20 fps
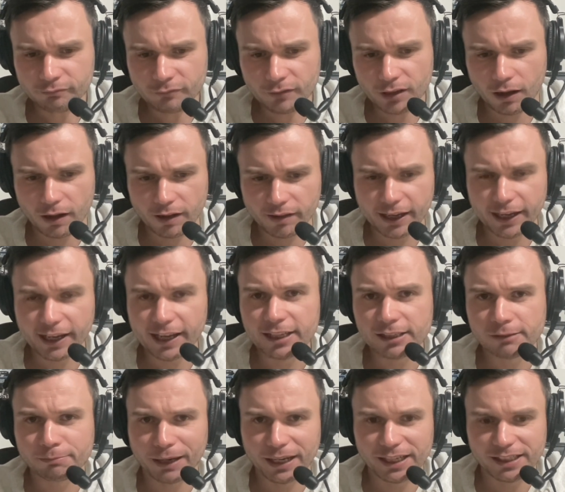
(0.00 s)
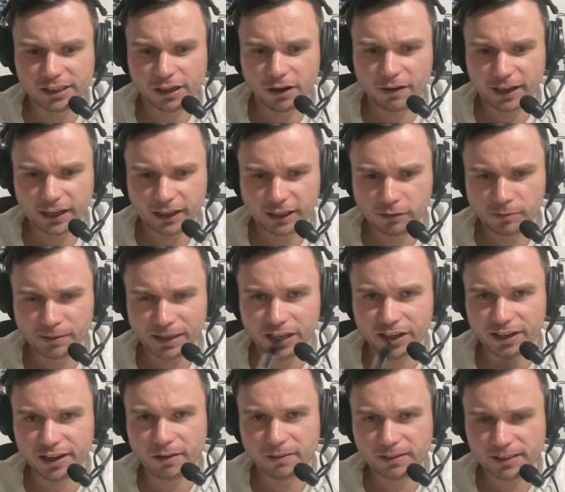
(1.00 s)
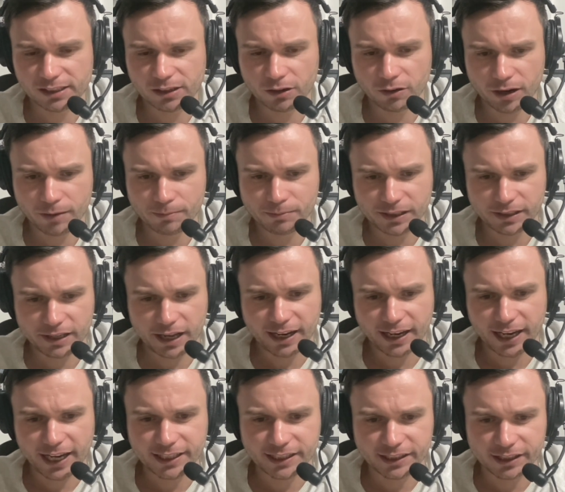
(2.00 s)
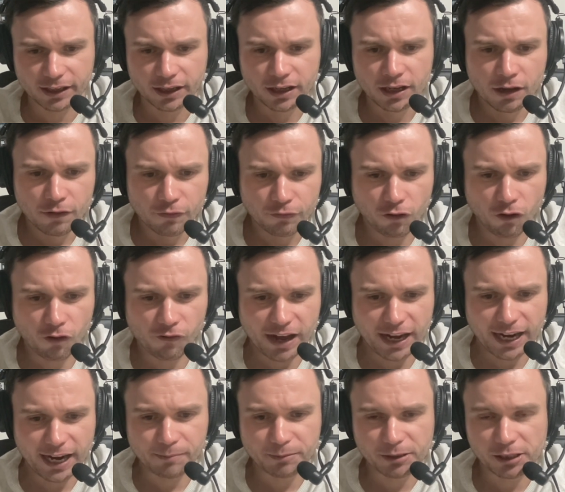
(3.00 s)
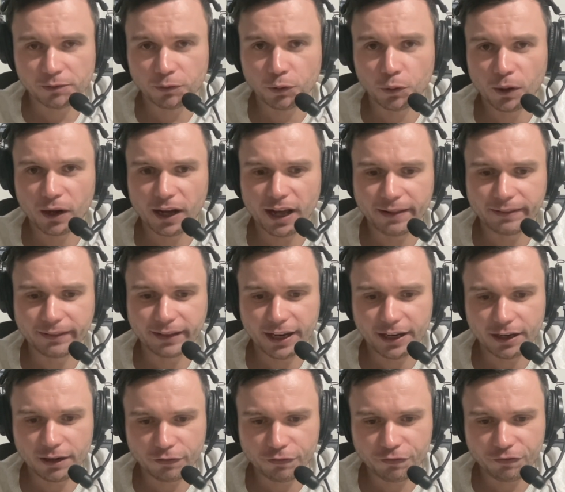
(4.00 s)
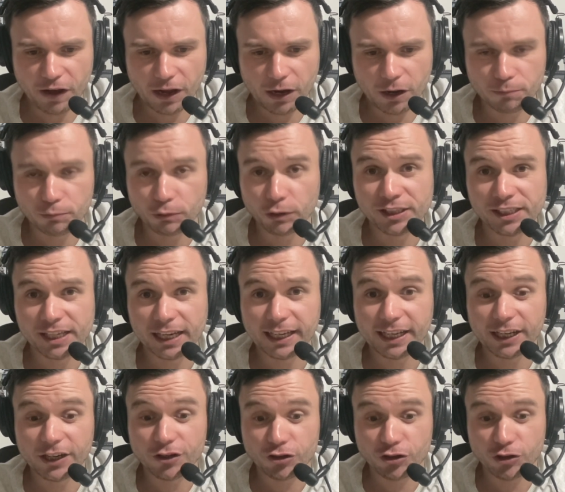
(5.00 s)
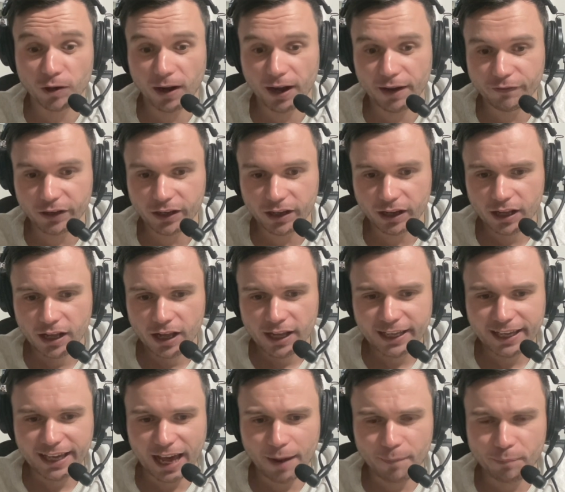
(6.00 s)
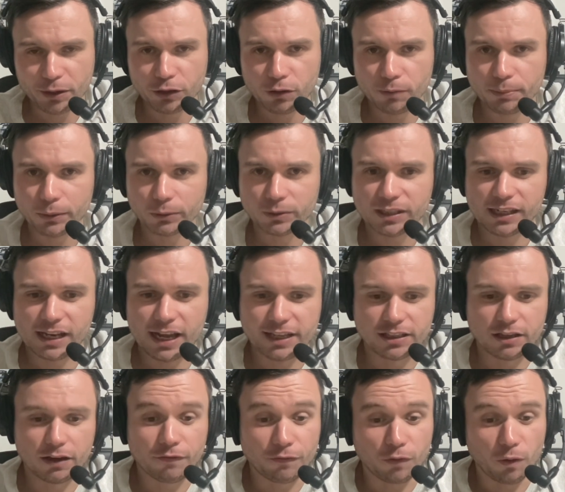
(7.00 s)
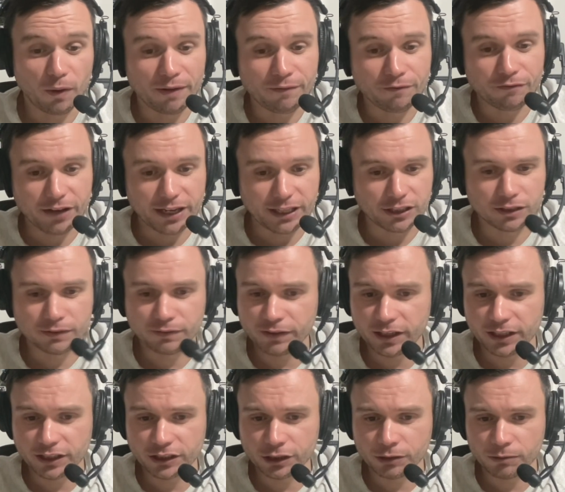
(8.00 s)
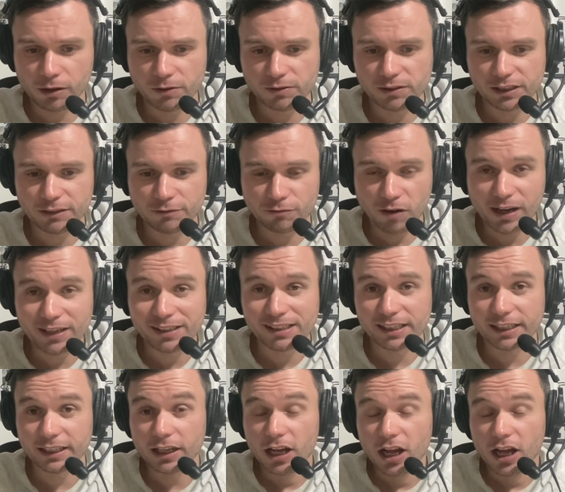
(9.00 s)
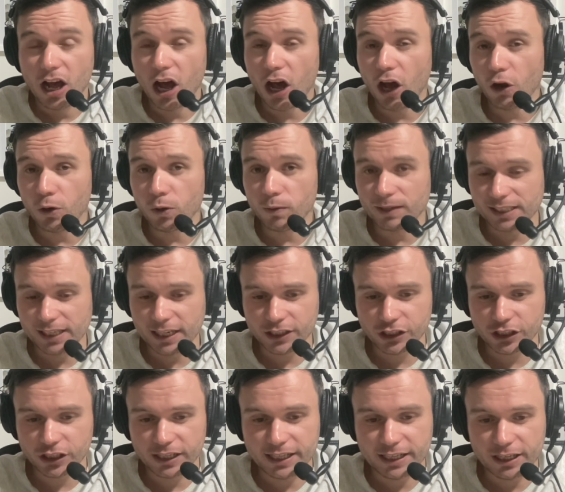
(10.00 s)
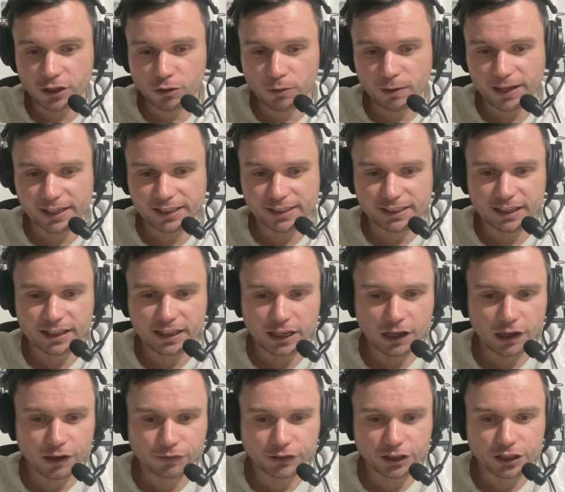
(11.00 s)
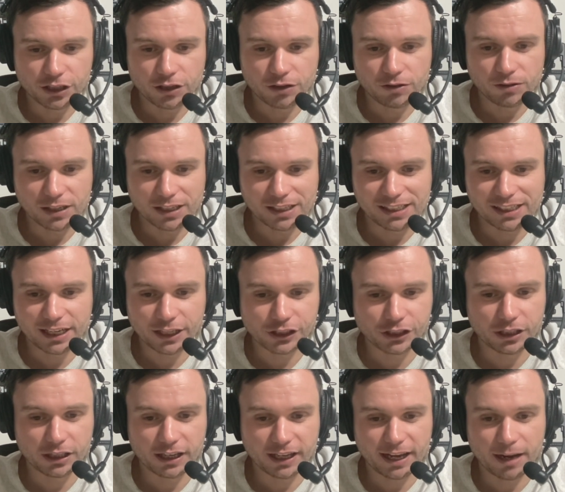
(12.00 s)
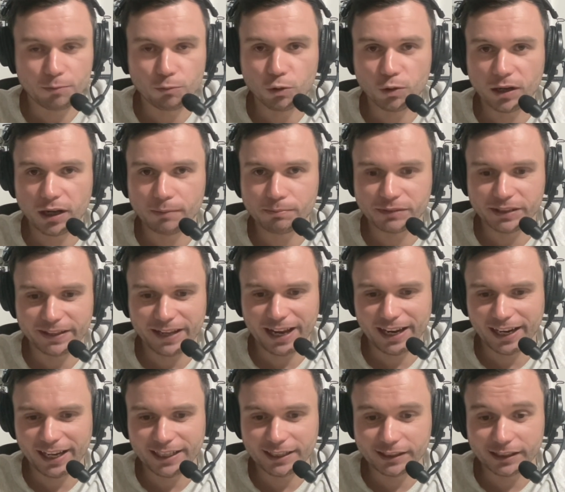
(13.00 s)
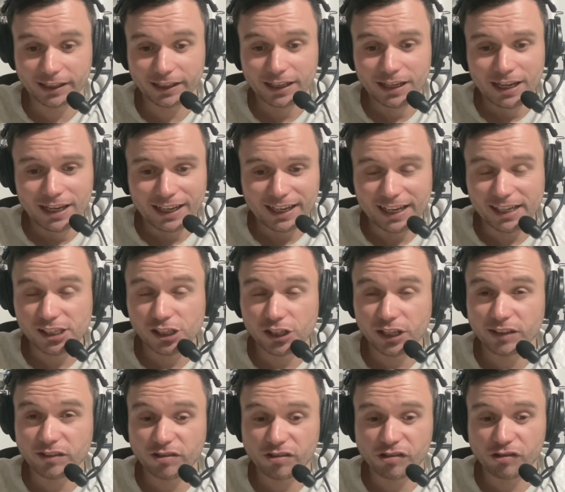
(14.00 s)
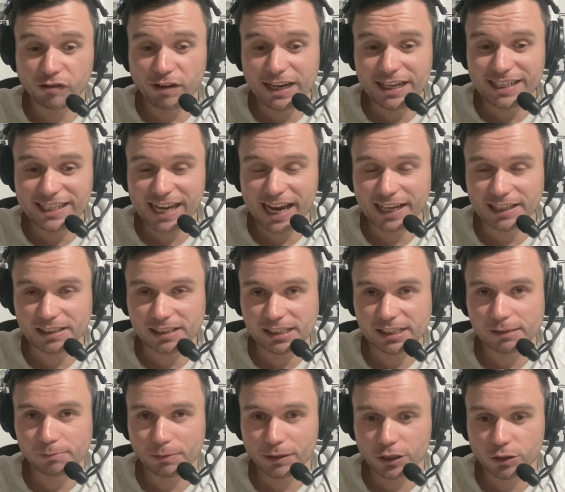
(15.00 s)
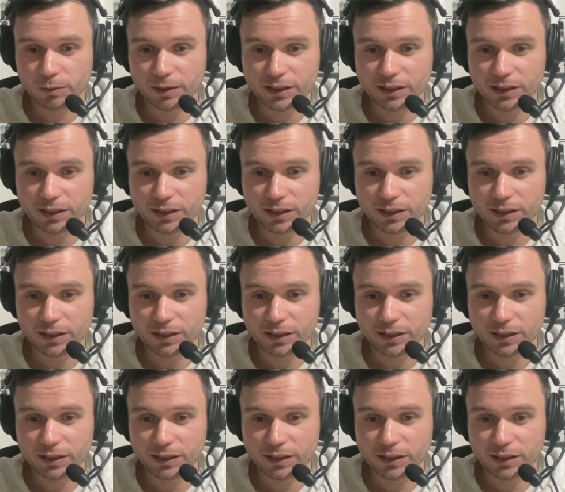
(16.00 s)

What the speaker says: I think his pace going a little bit unnoticed. I'll come to that later for Van Amersfoort. And then fellow Brazilian driver Gabriel Bortoleto for Invicta Virtuosi Racing, who was actually quickest in the afternoon session. Again, we'll come to that later. Less than 0.3 between